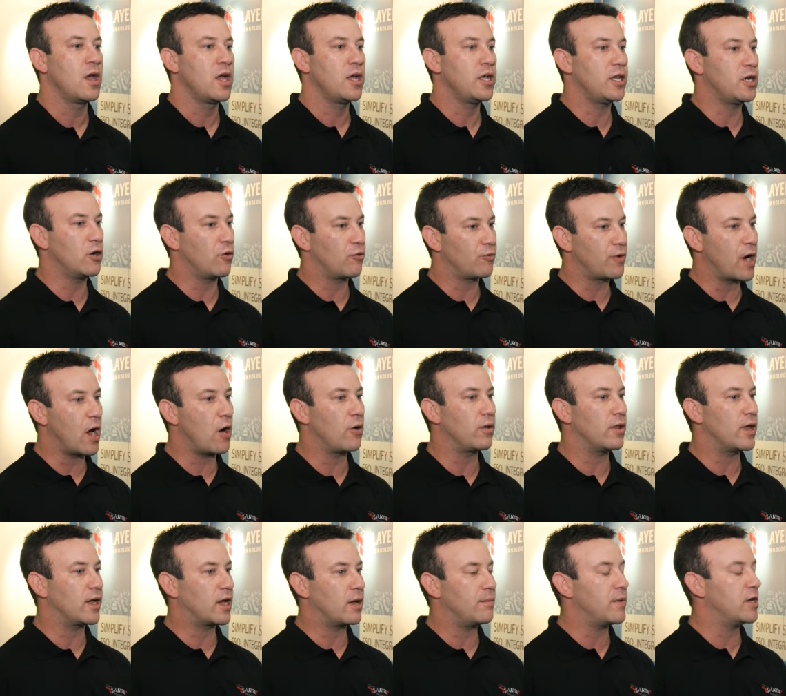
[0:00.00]
you know, route,
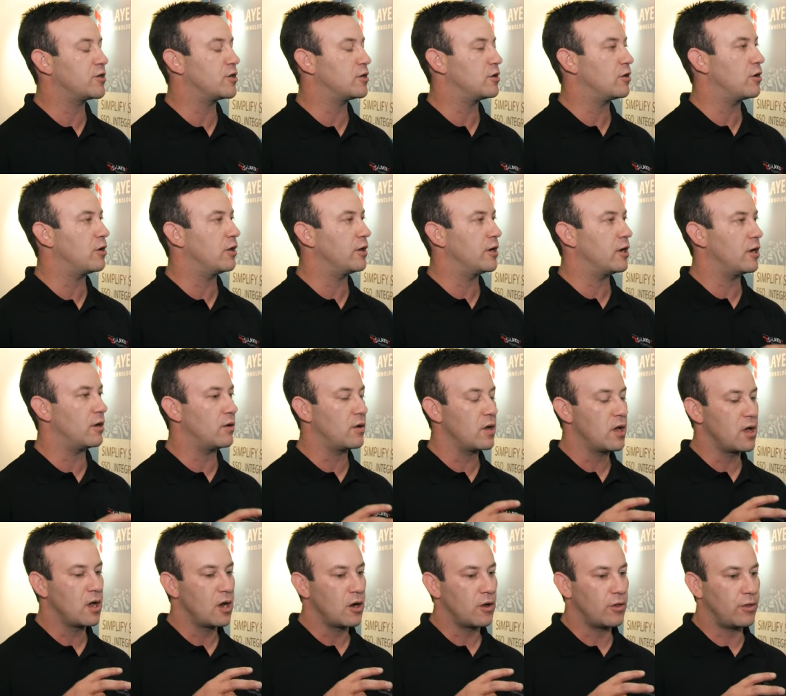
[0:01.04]
like I mentioned earlier,
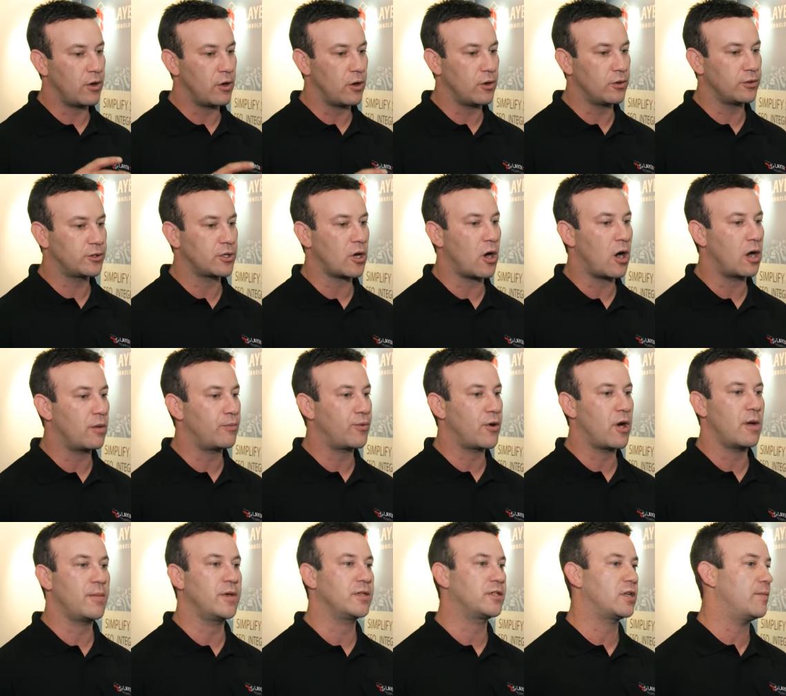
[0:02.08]
those
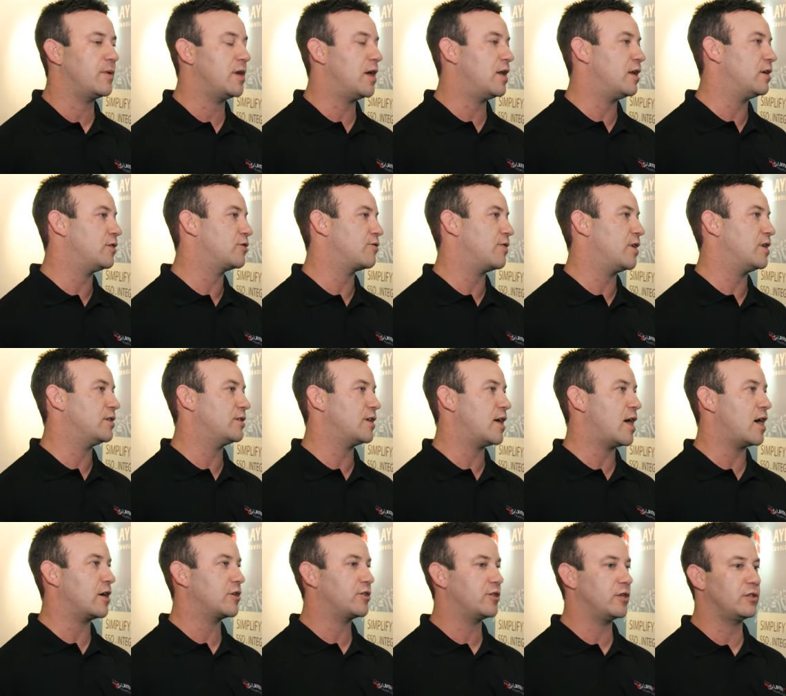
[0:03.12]
on-premise emanated
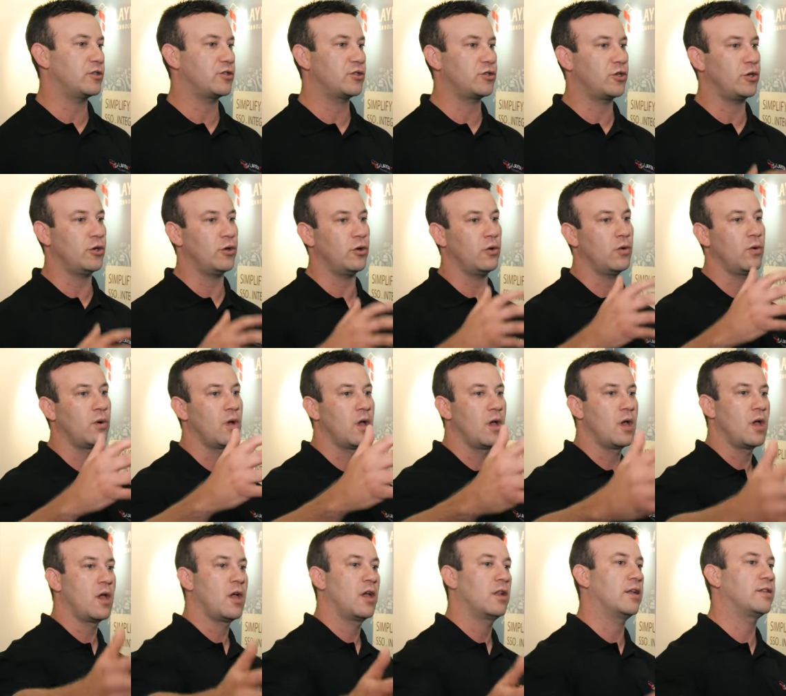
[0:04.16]
transactions to,
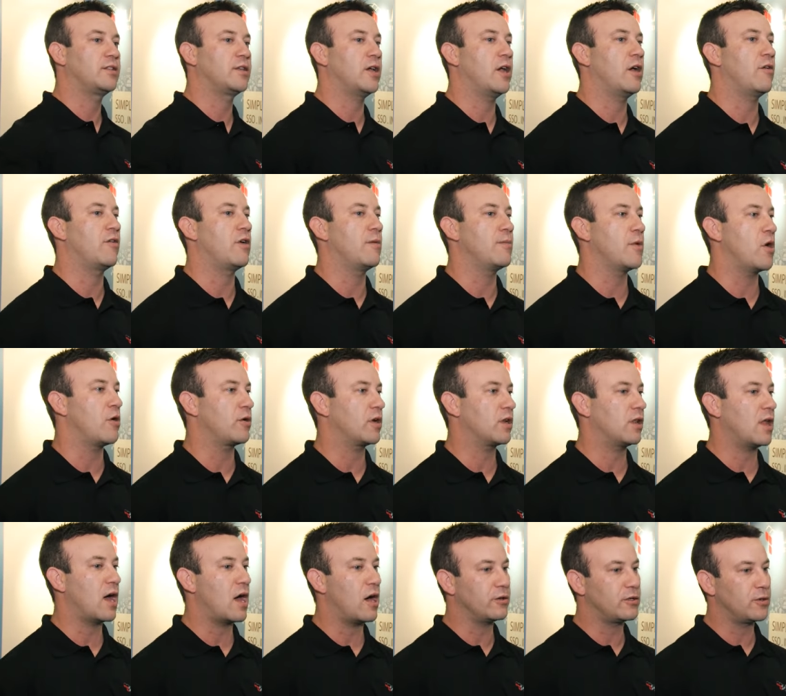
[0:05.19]
let's say, a remote
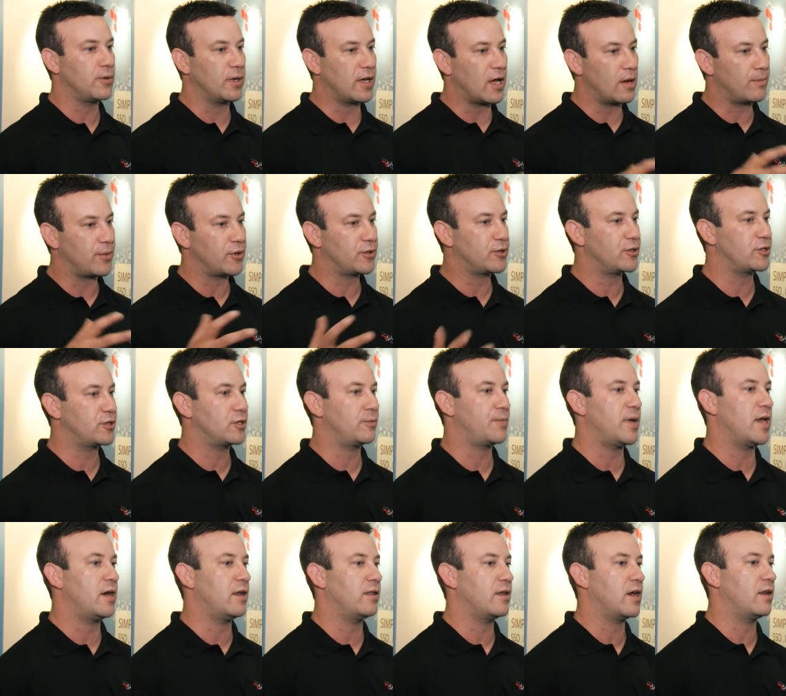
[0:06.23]
cloud to again
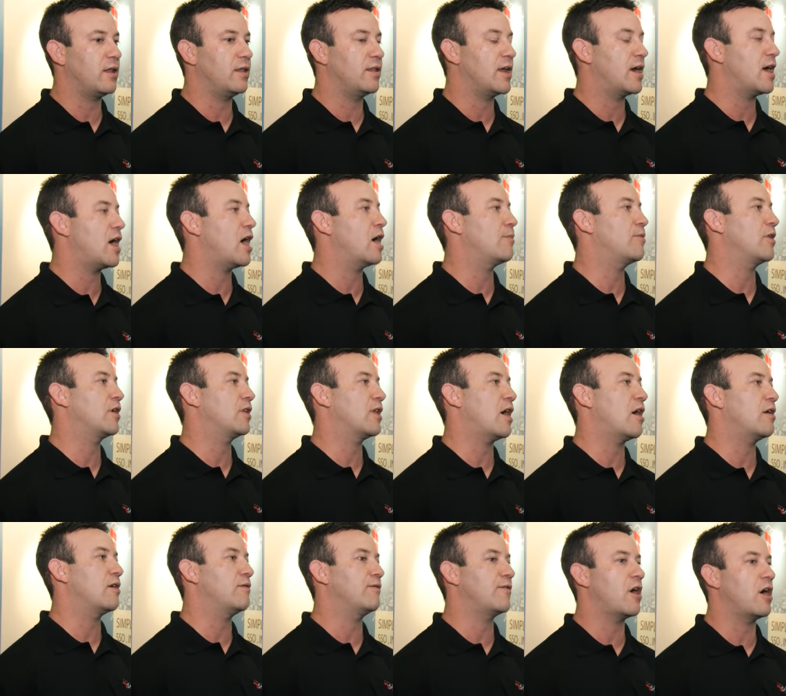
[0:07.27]
participate in that in that hybrid
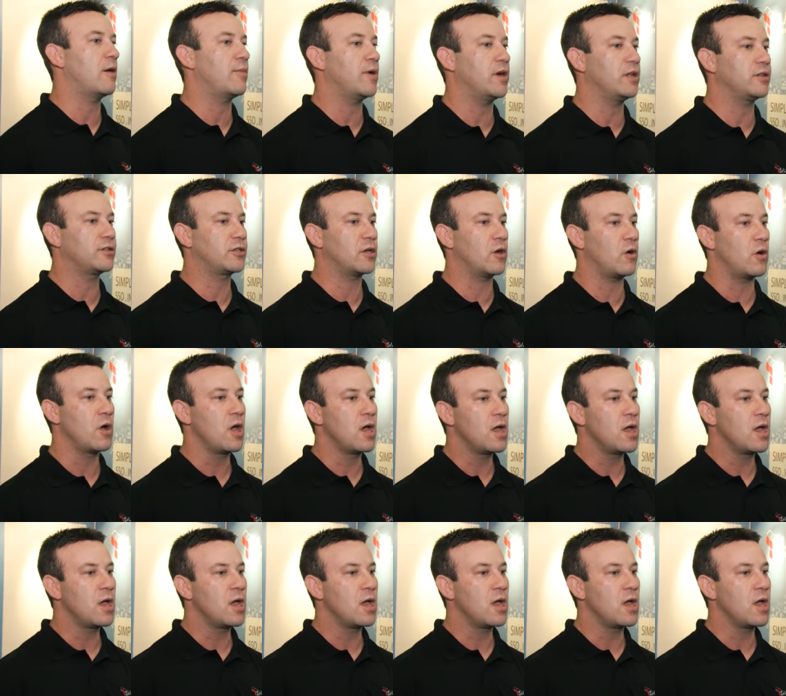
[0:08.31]
cloud environment. And so,